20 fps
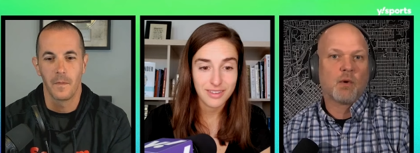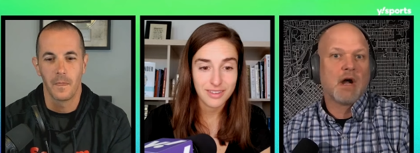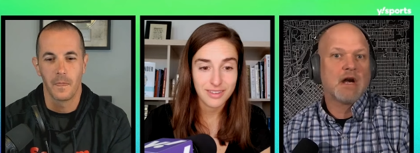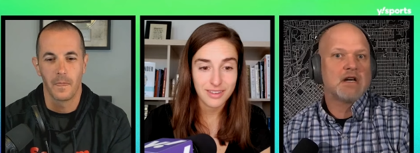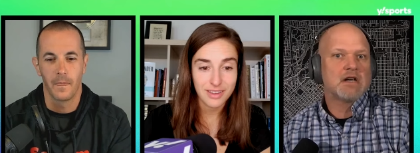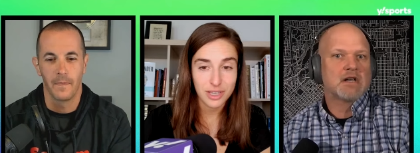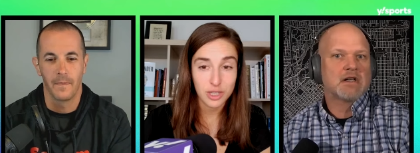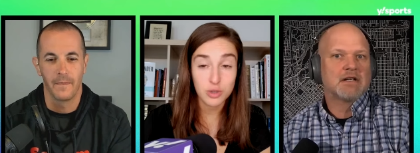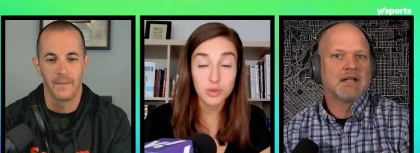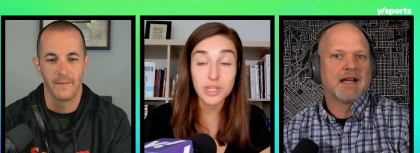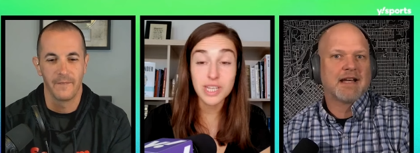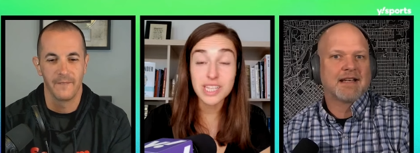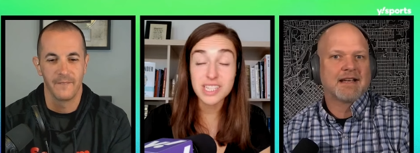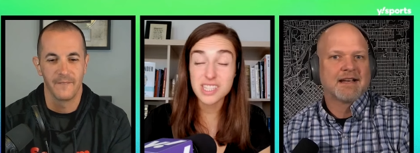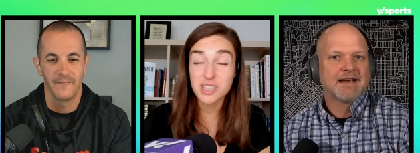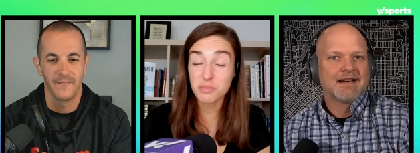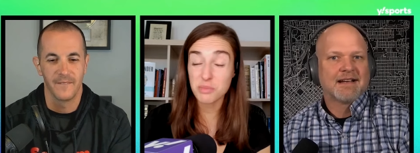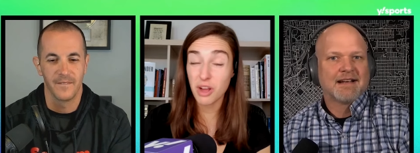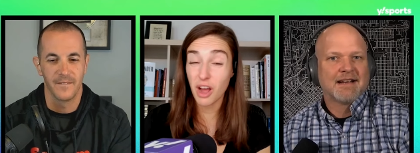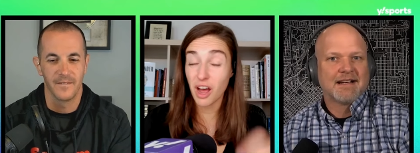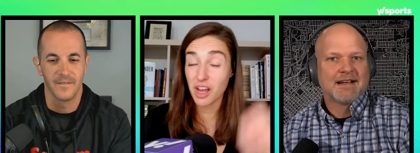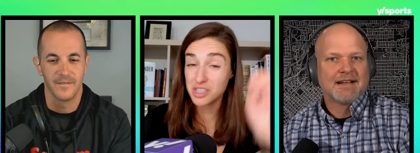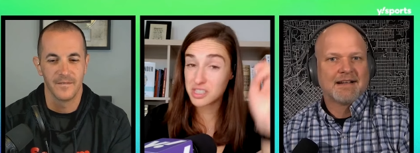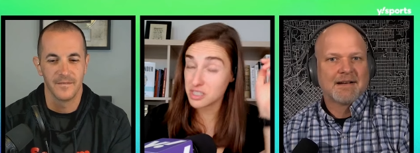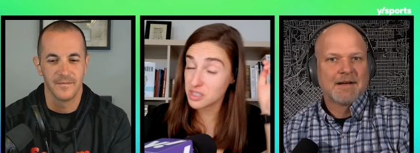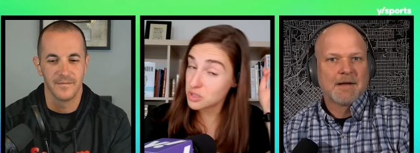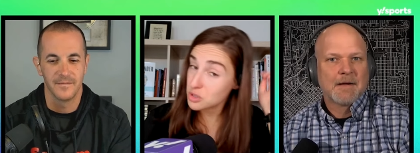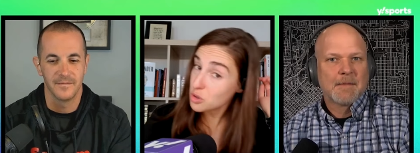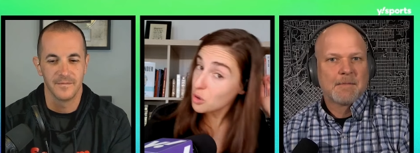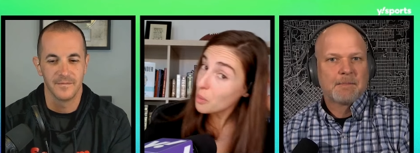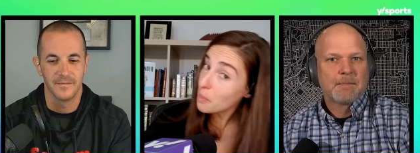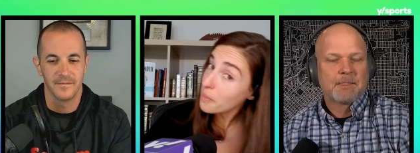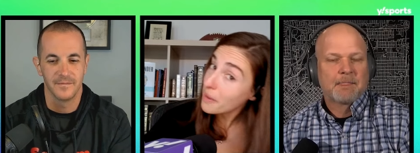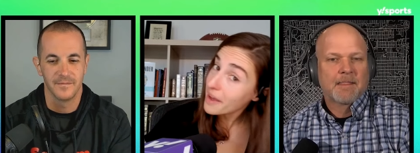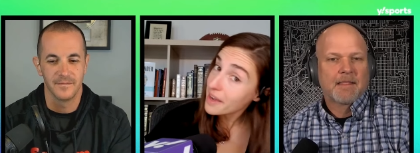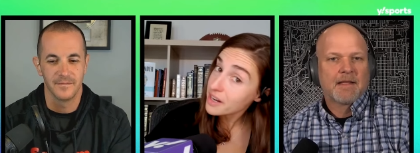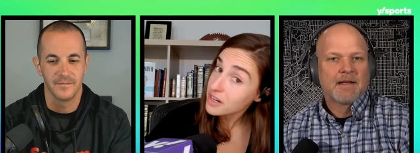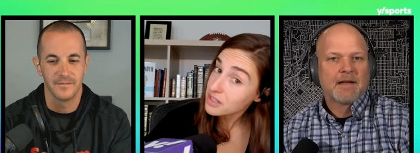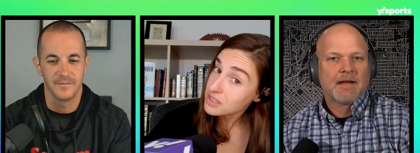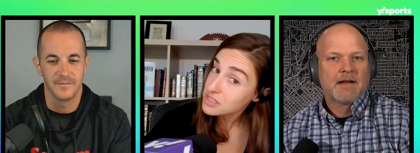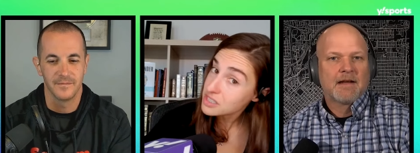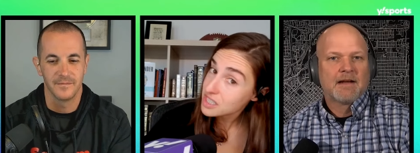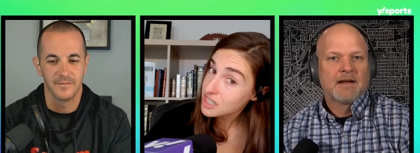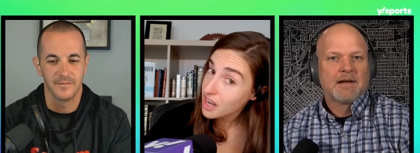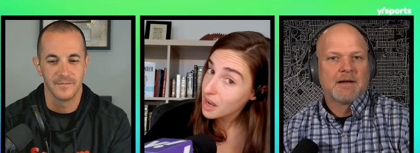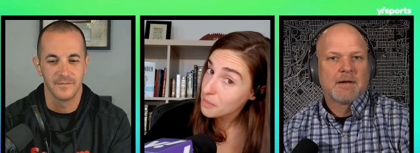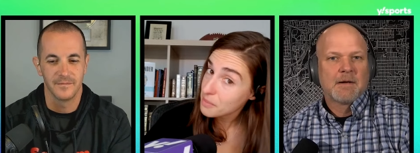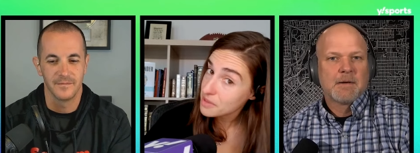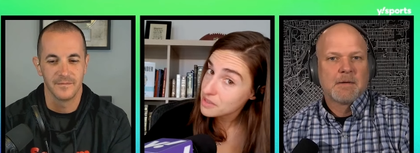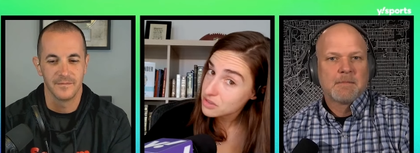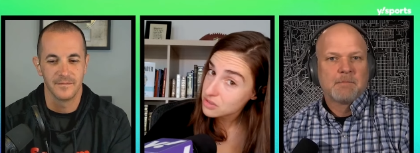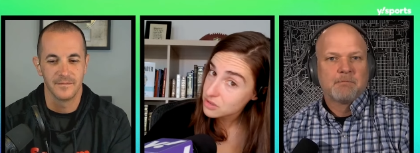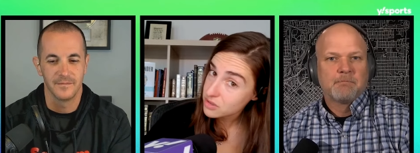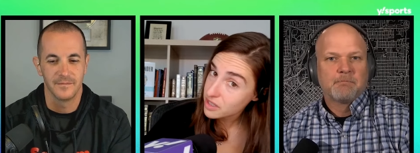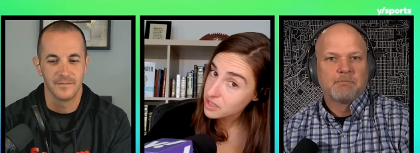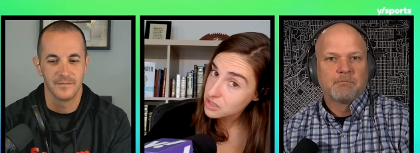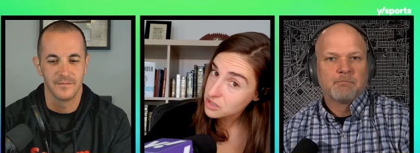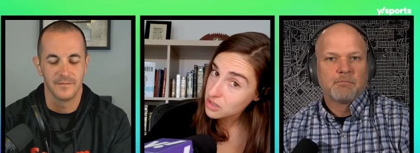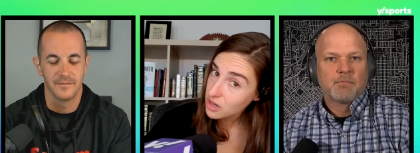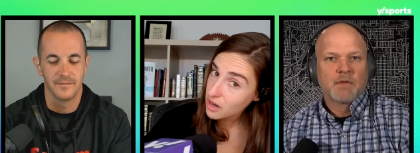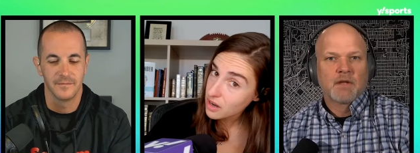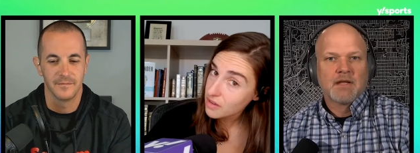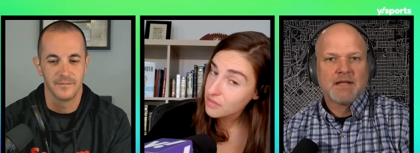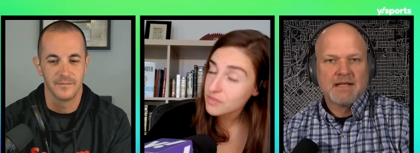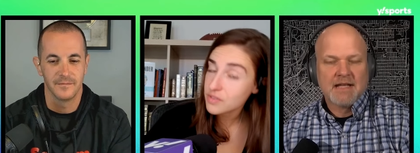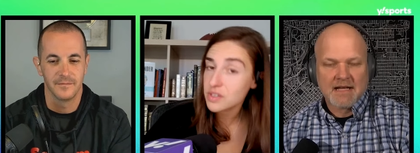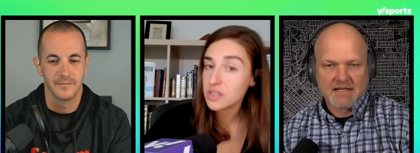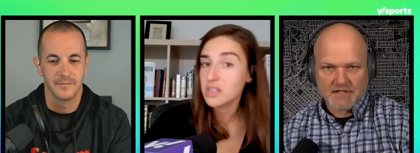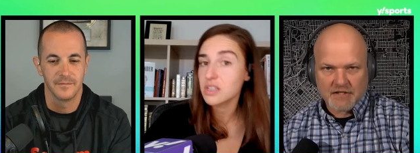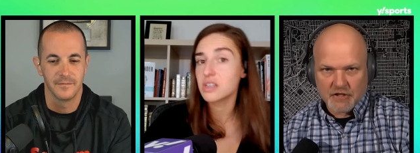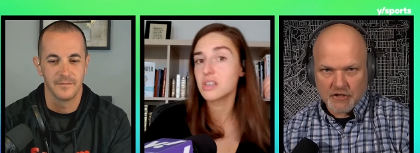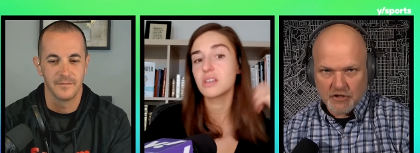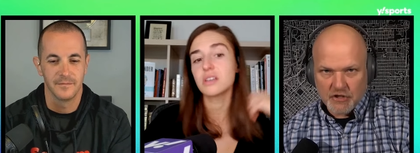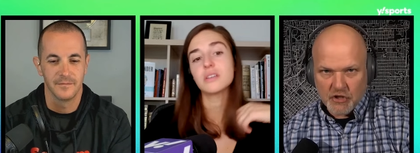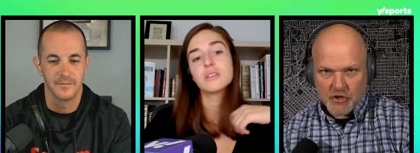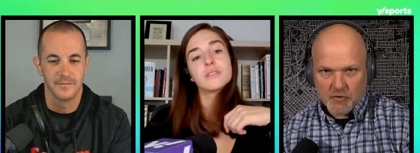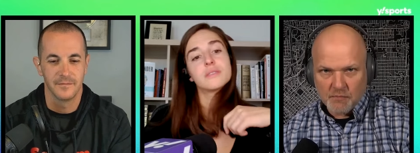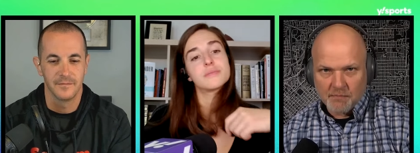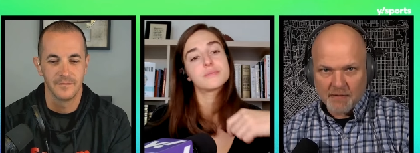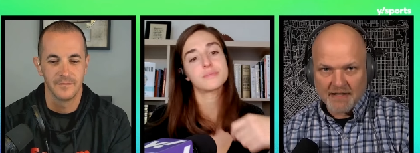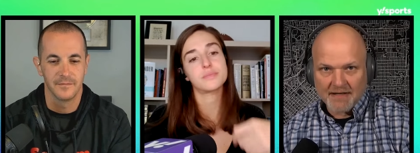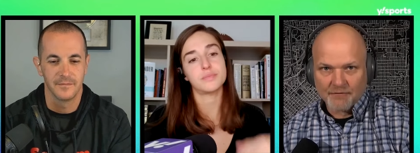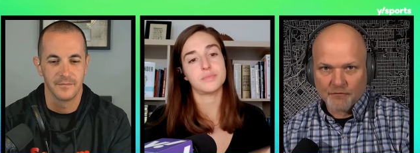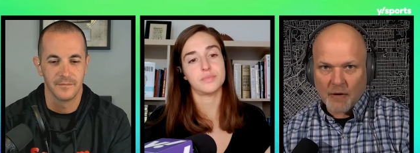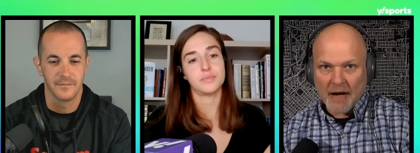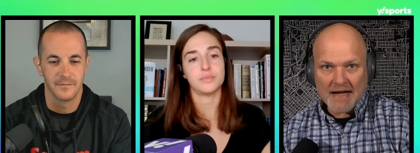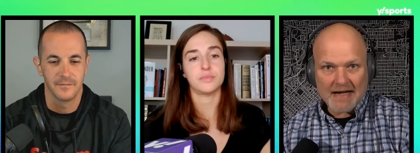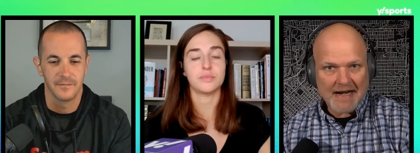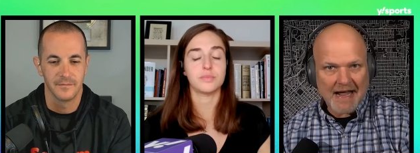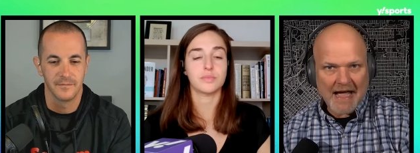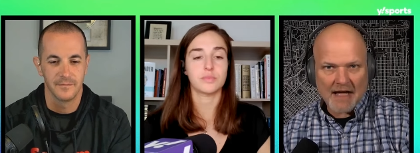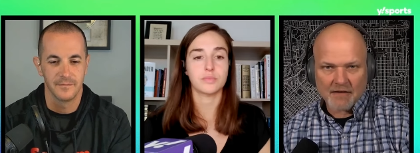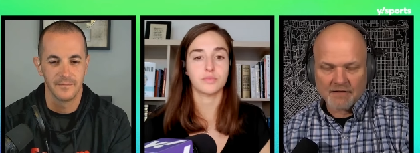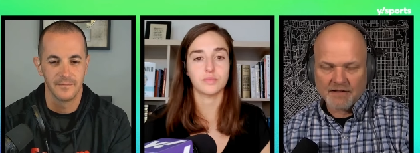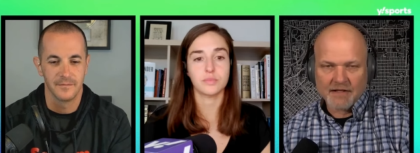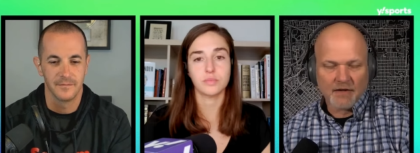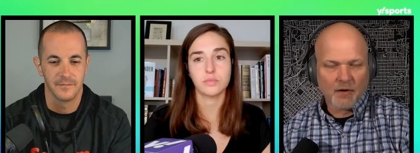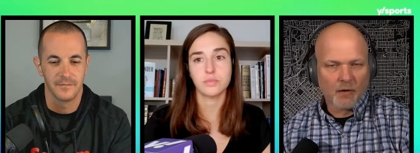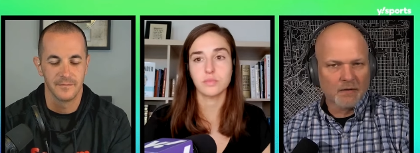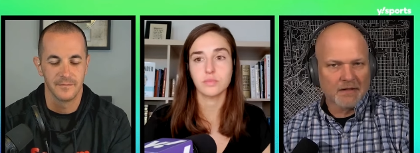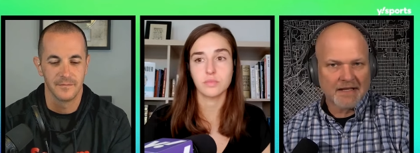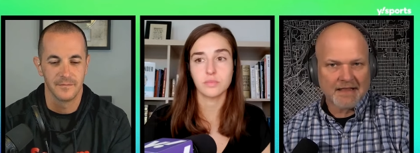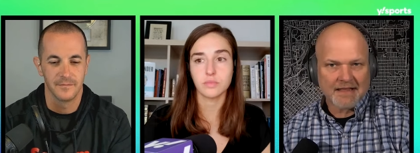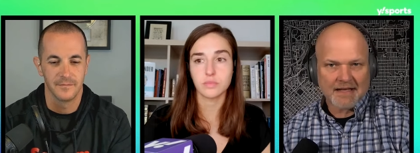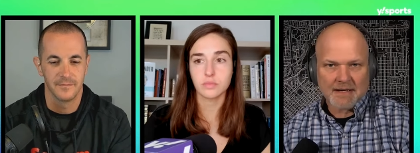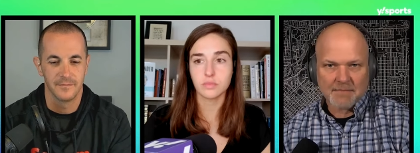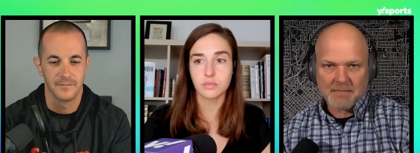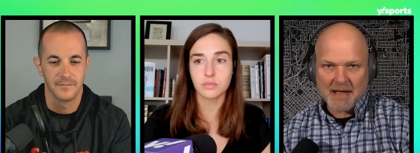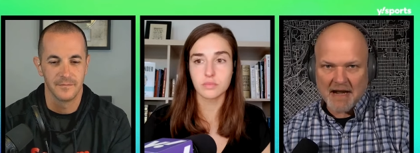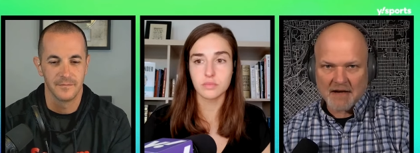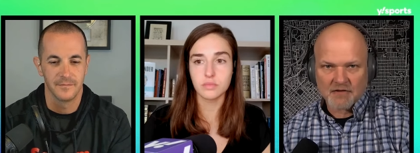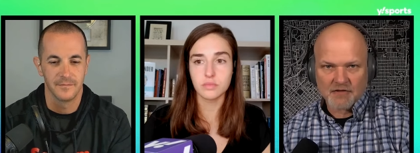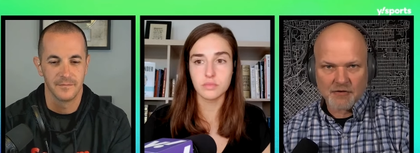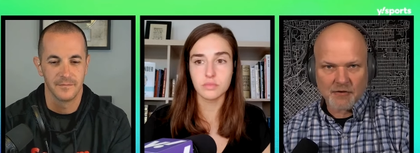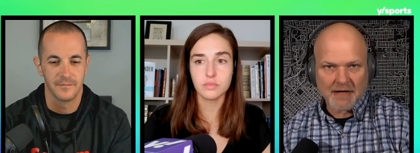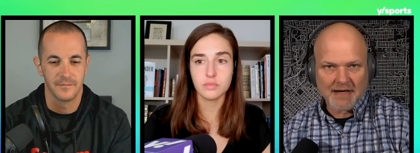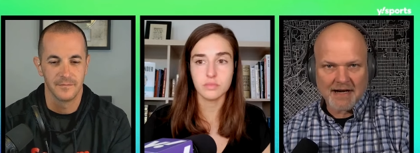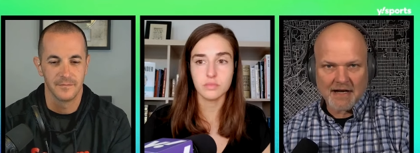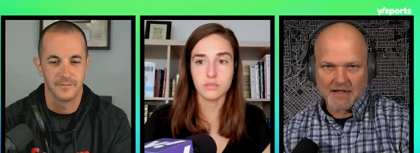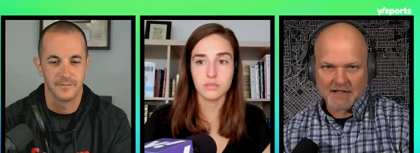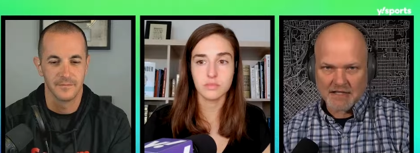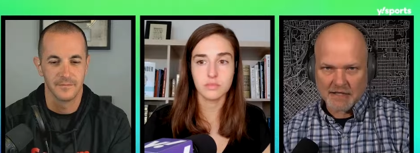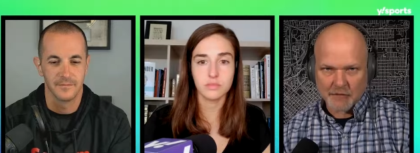Speaker 1: wonder.
Speaker 2: You like, need some cost control players to come in through that draft.
Speaker 1: Yes, you do. But right now, the only thing that matters right now is